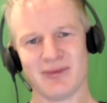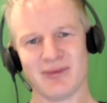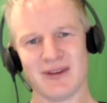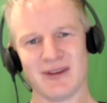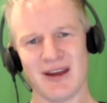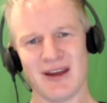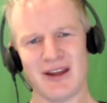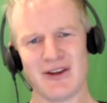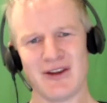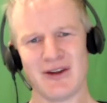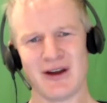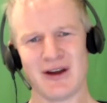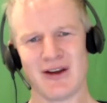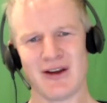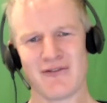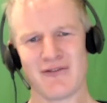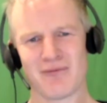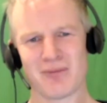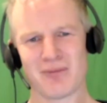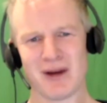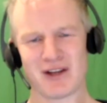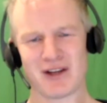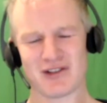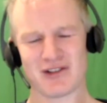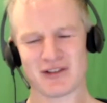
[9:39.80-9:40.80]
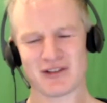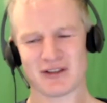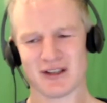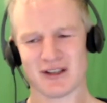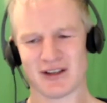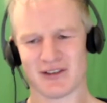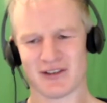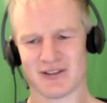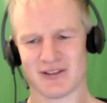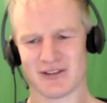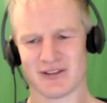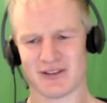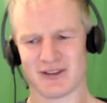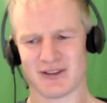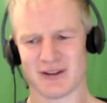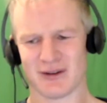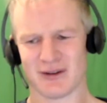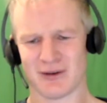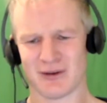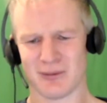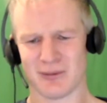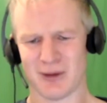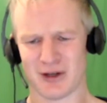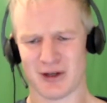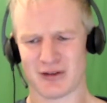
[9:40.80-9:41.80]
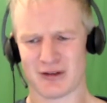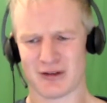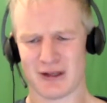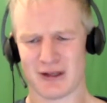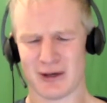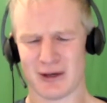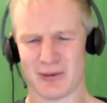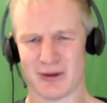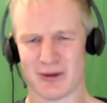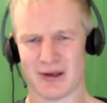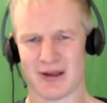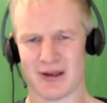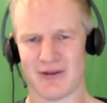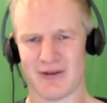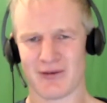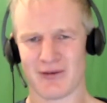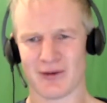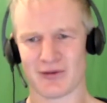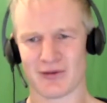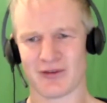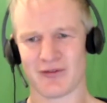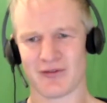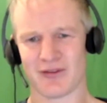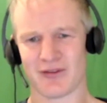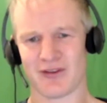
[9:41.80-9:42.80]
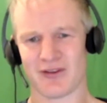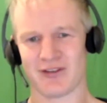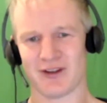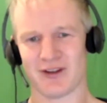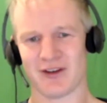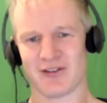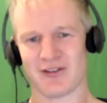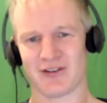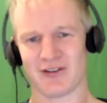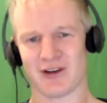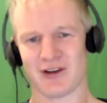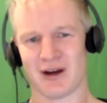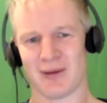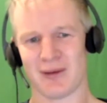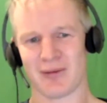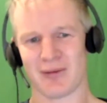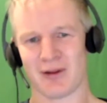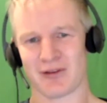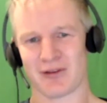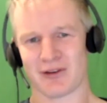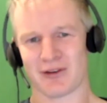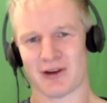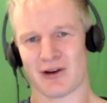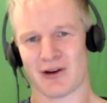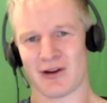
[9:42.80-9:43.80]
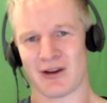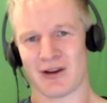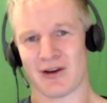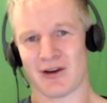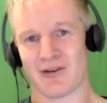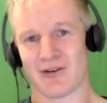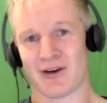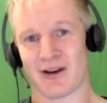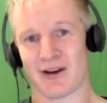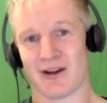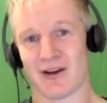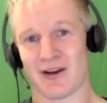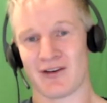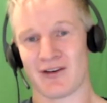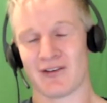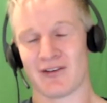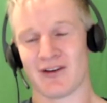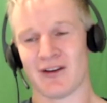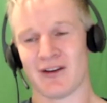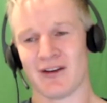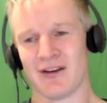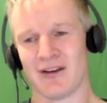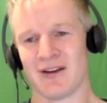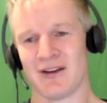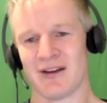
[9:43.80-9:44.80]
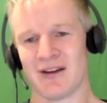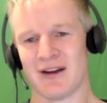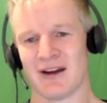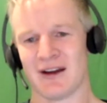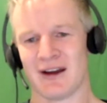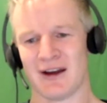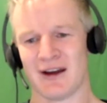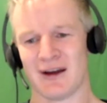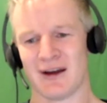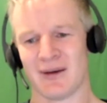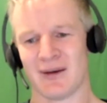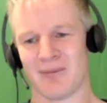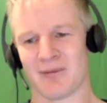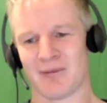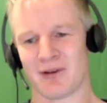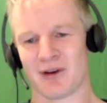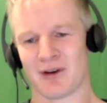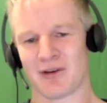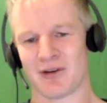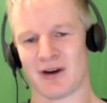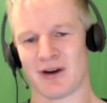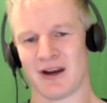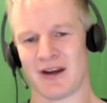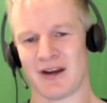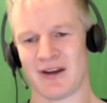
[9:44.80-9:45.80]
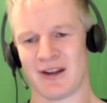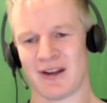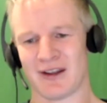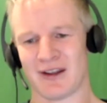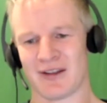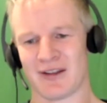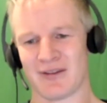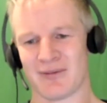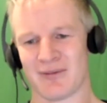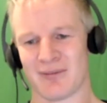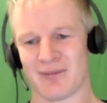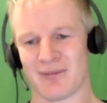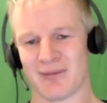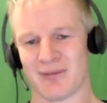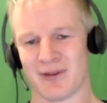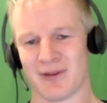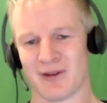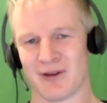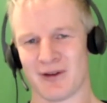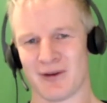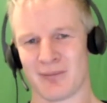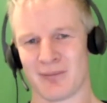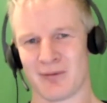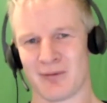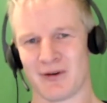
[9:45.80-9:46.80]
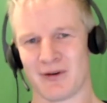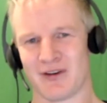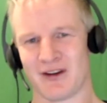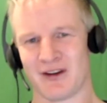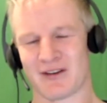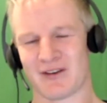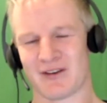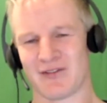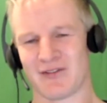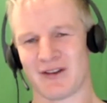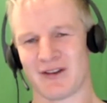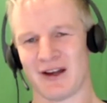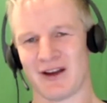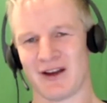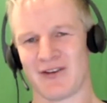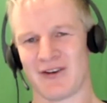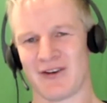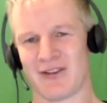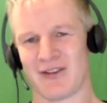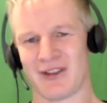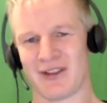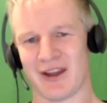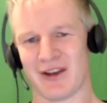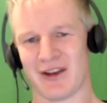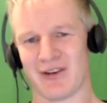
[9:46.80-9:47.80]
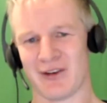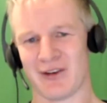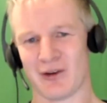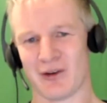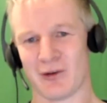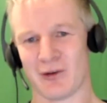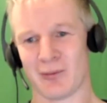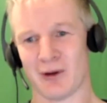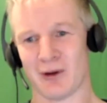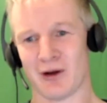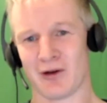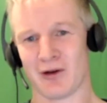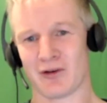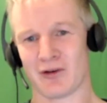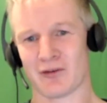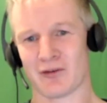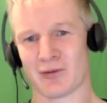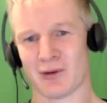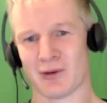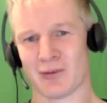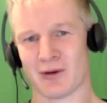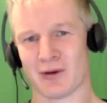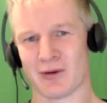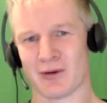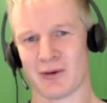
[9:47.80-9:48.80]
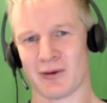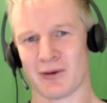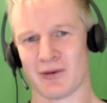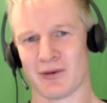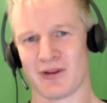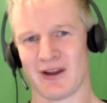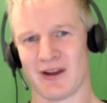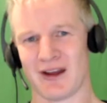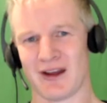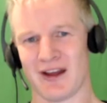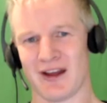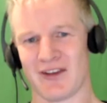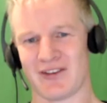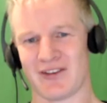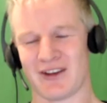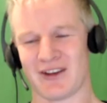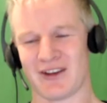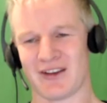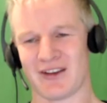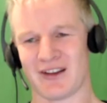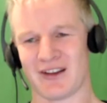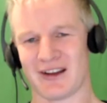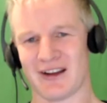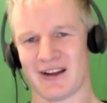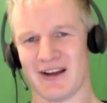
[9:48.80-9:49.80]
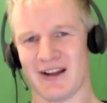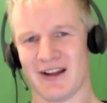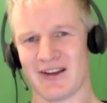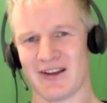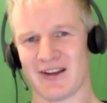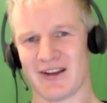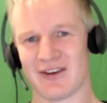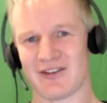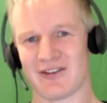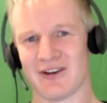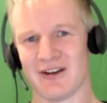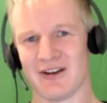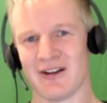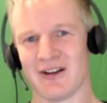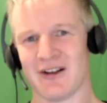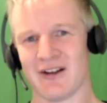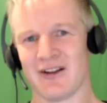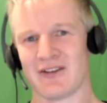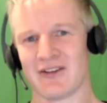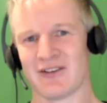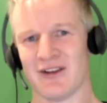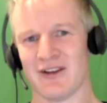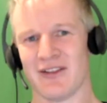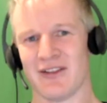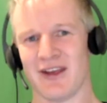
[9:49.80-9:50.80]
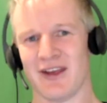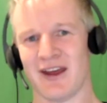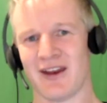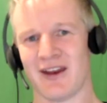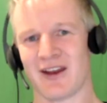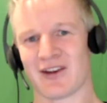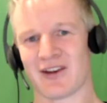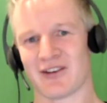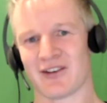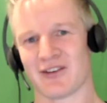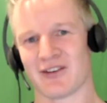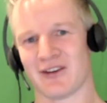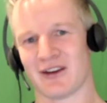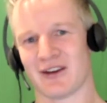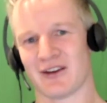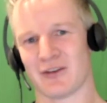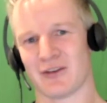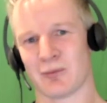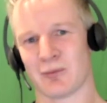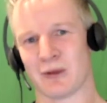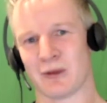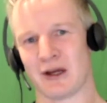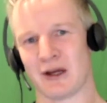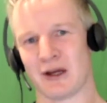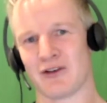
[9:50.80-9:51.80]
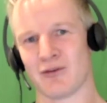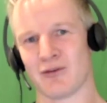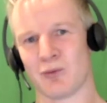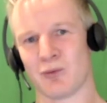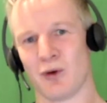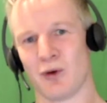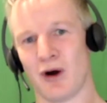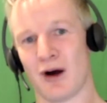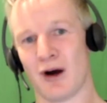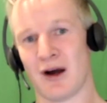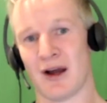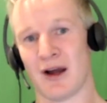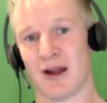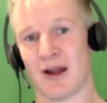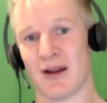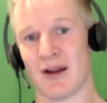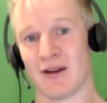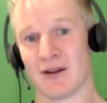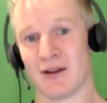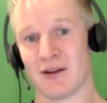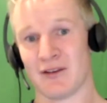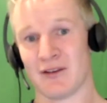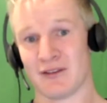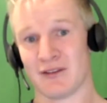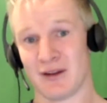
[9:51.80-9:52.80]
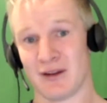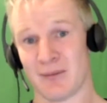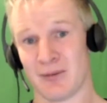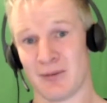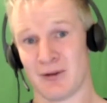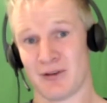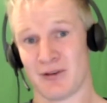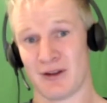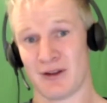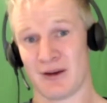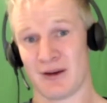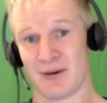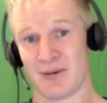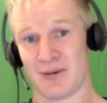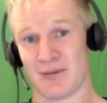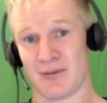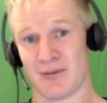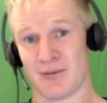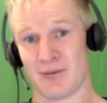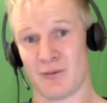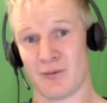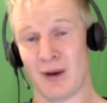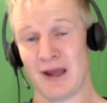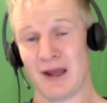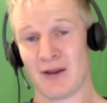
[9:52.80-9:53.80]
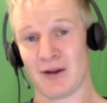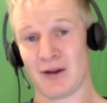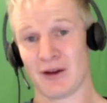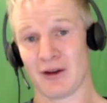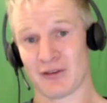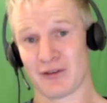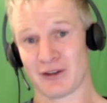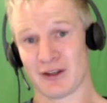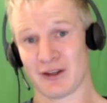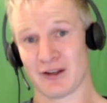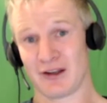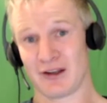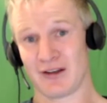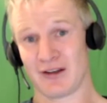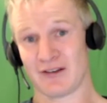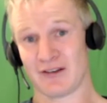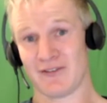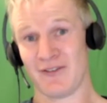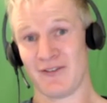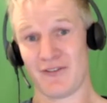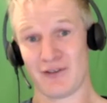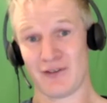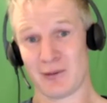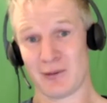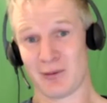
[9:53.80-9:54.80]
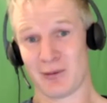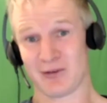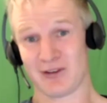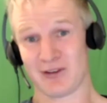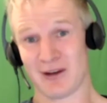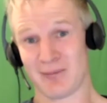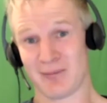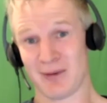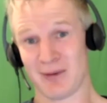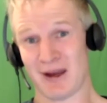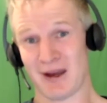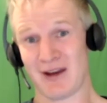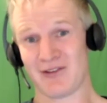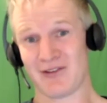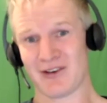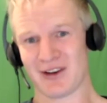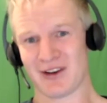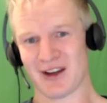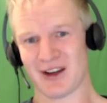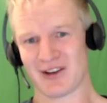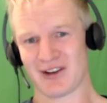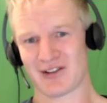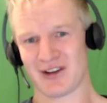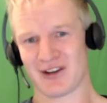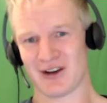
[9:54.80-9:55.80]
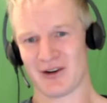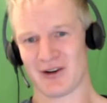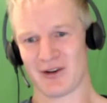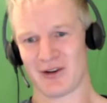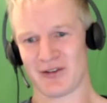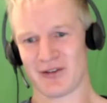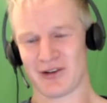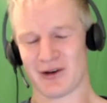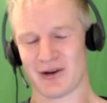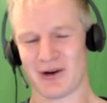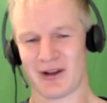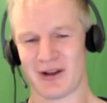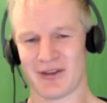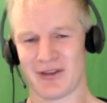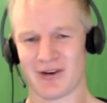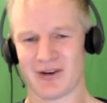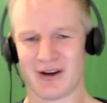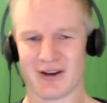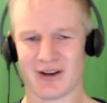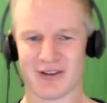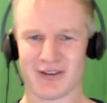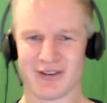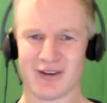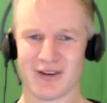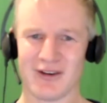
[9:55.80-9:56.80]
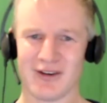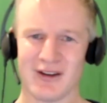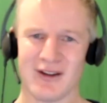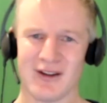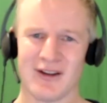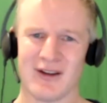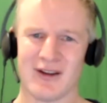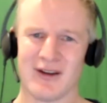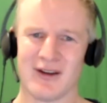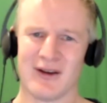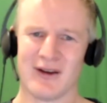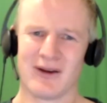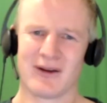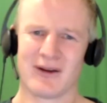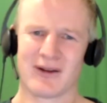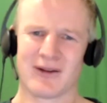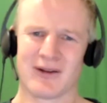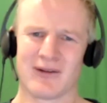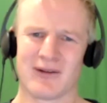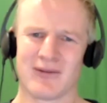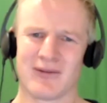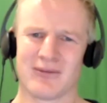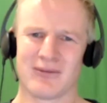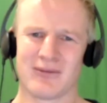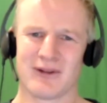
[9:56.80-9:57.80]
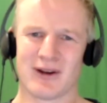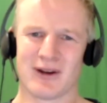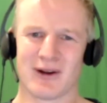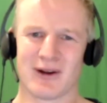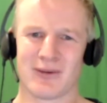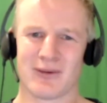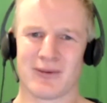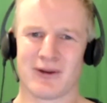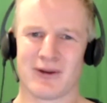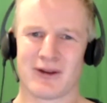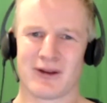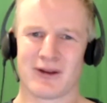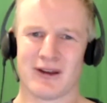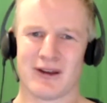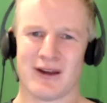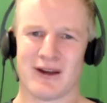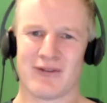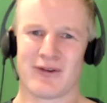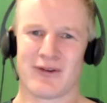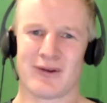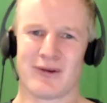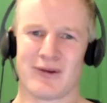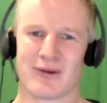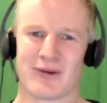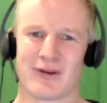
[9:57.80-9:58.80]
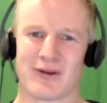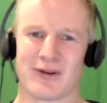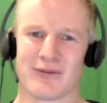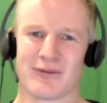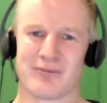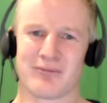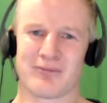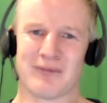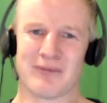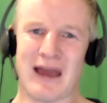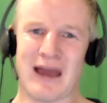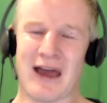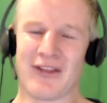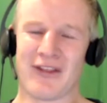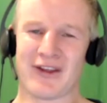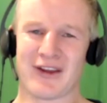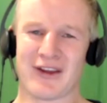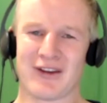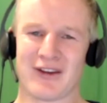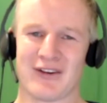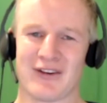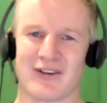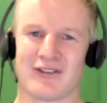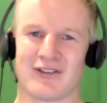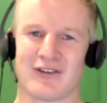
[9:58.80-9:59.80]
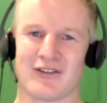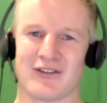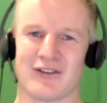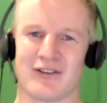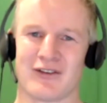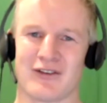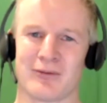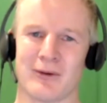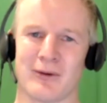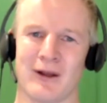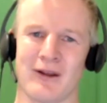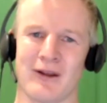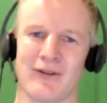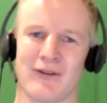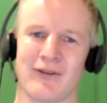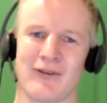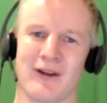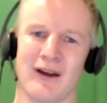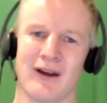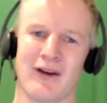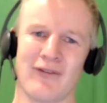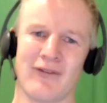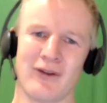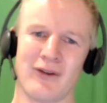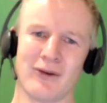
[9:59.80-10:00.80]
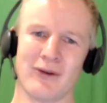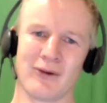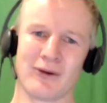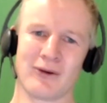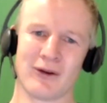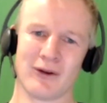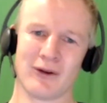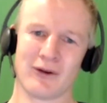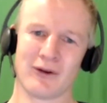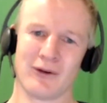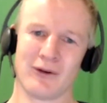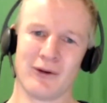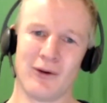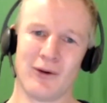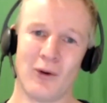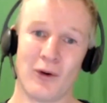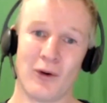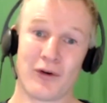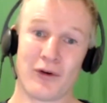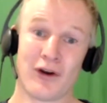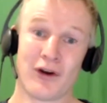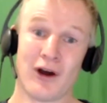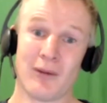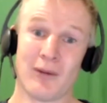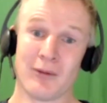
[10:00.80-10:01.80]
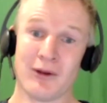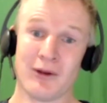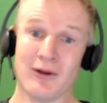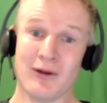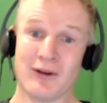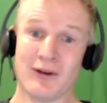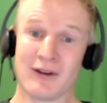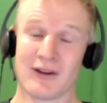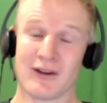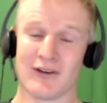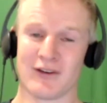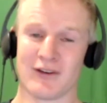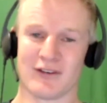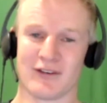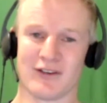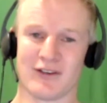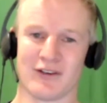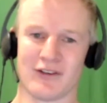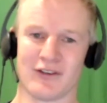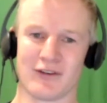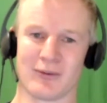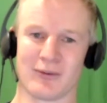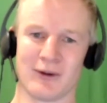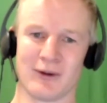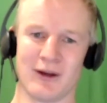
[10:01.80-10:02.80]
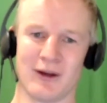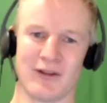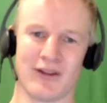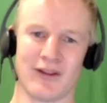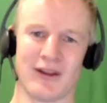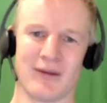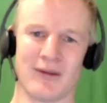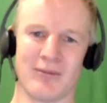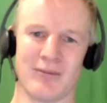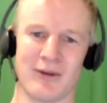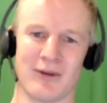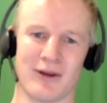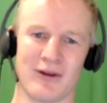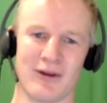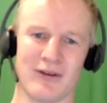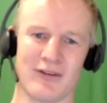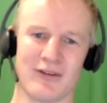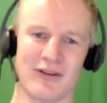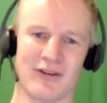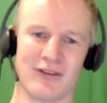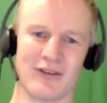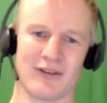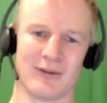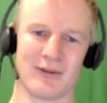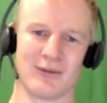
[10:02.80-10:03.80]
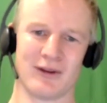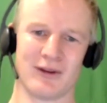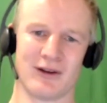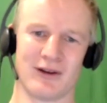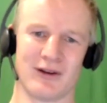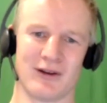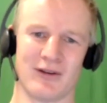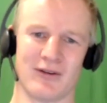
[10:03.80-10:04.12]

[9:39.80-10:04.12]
and you have much less or much lower levels of this enzyme that's going around um, degrading the protective layer on the end of your bones, what we call the articular cartilage. So that actually explains why 10% weight loss can lead to 50% pain reduction in osteoarthritis. And, you know, we can have a look at other conditions as well. If you have a look at autoimmune conditions where the immune system, you know,